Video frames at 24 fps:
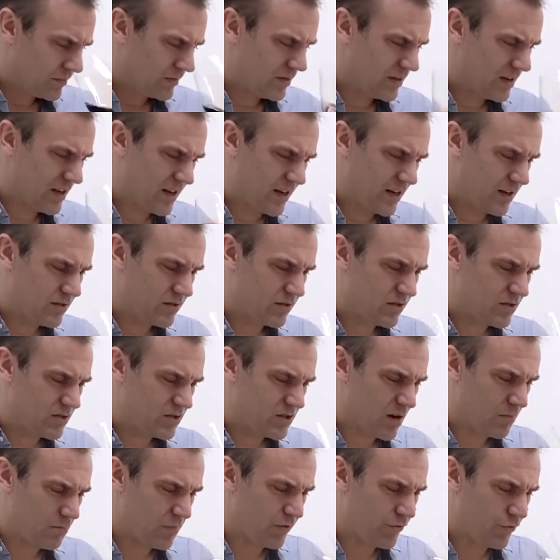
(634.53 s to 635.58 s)
Nice
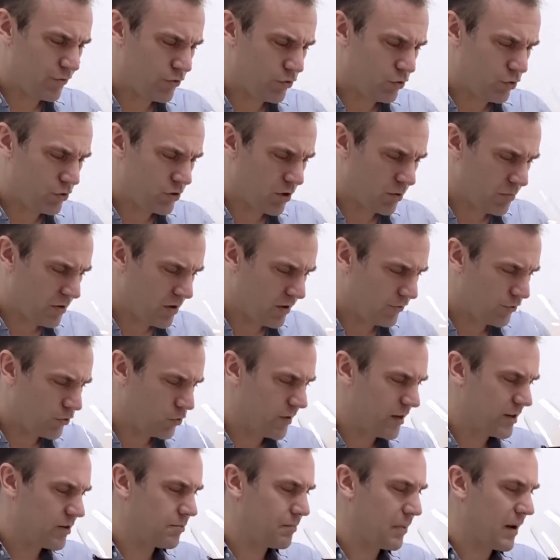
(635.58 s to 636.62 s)
jammy fruit, a bit of
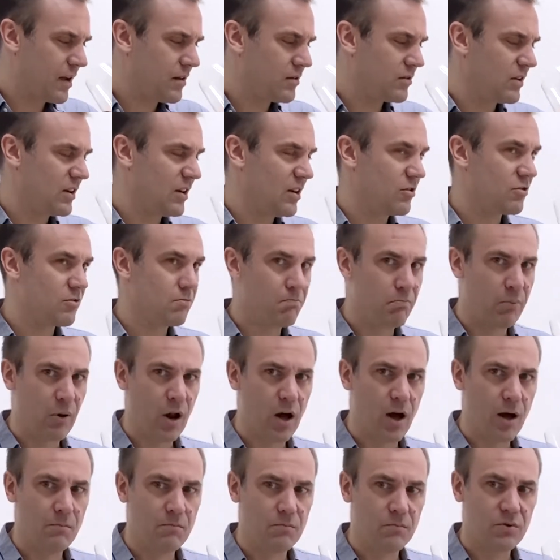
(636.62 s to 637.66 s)
sweet spices,
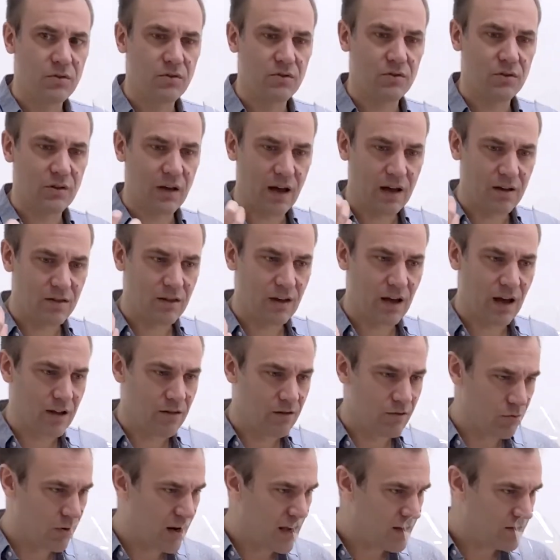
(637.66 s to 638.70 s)
plums
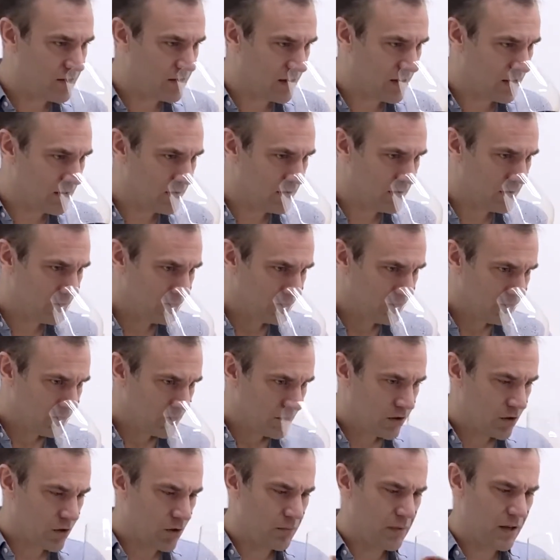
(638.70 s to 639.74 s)
and raisins
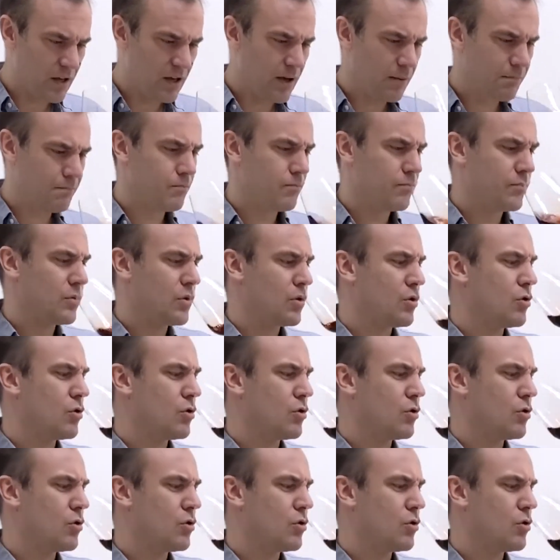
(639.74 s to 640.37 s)
coming up.